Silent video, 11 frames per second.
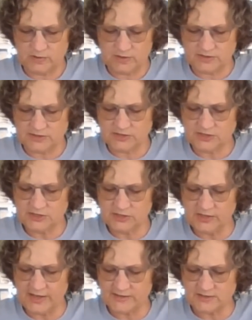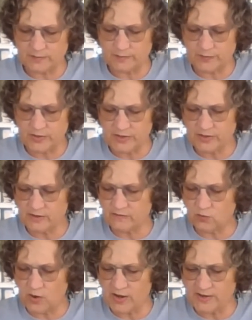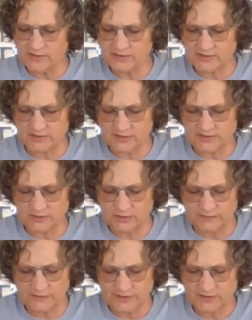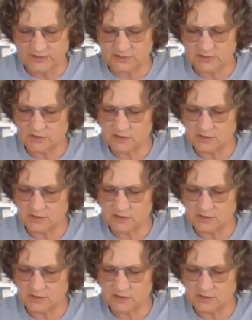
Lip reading: It still has a bit of wetness on the surface